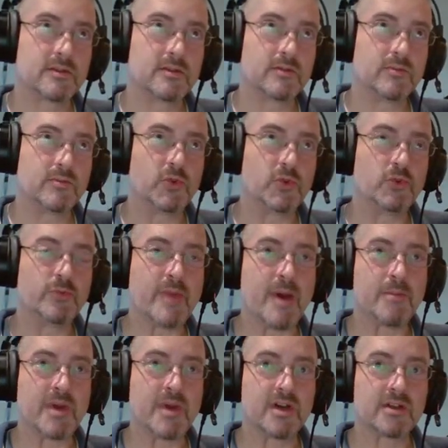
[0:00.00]
Blue
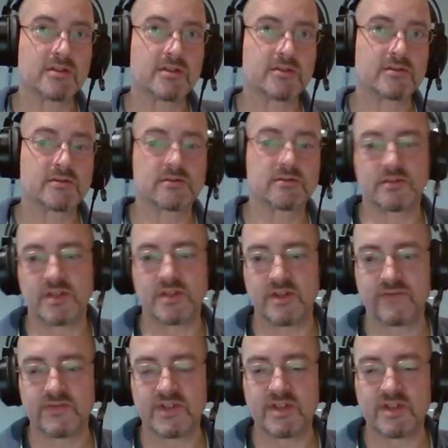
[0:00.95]
Mama
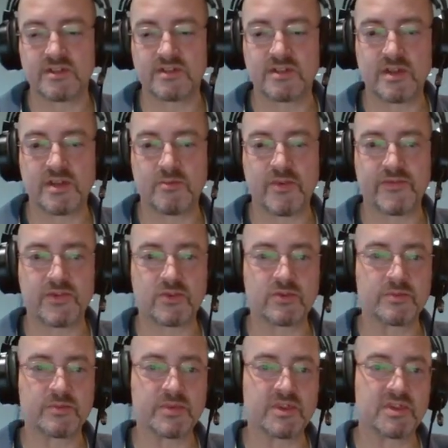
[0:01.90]
if that's the name of your
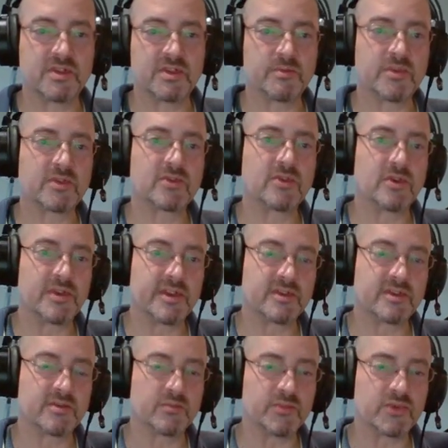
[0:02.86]
company, but call
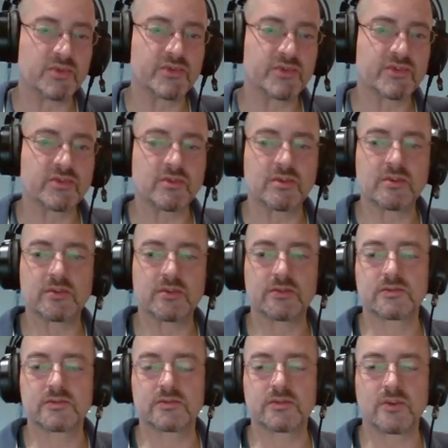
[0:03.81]
it bookstore
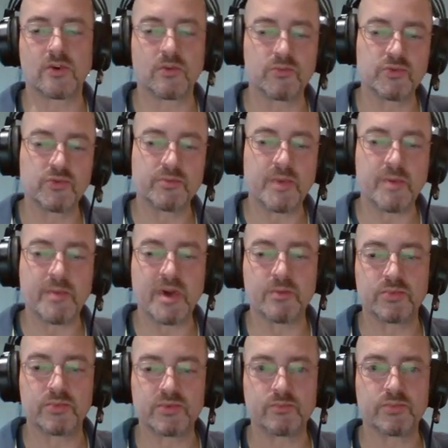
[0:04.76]
or Blue Mama
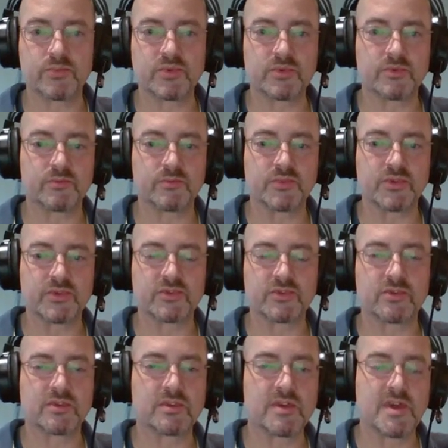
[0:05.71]

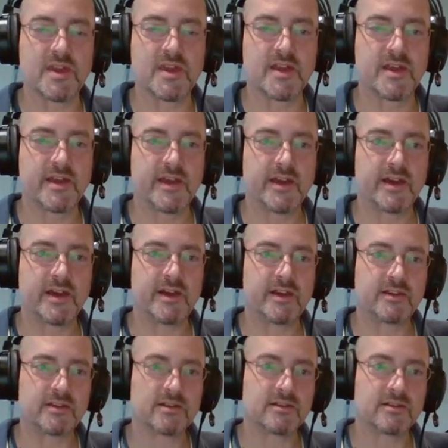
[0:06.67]
bookstore,
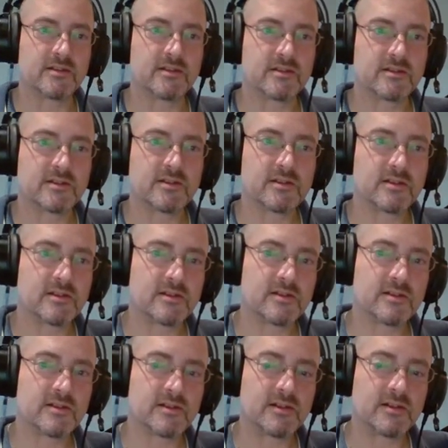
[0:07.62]
and
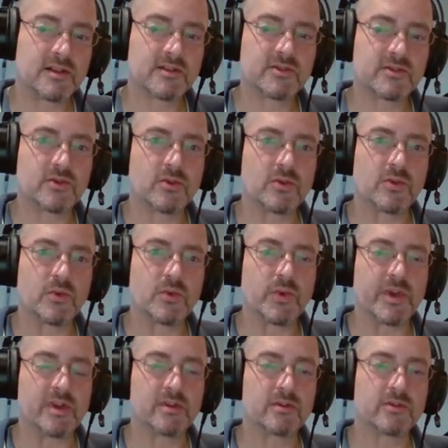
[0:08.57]
Nextdoor
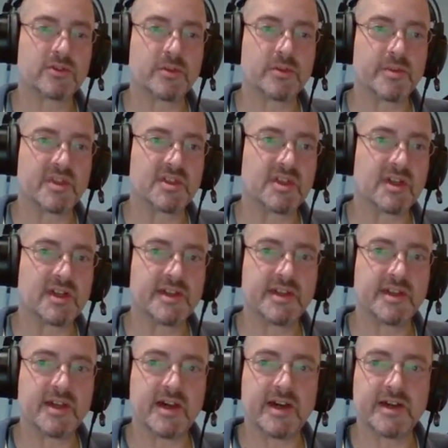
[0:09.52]
will
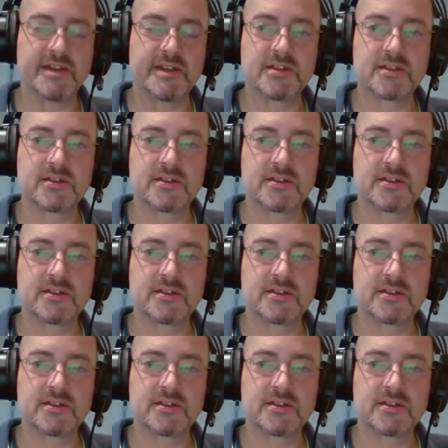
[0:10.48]
automatically add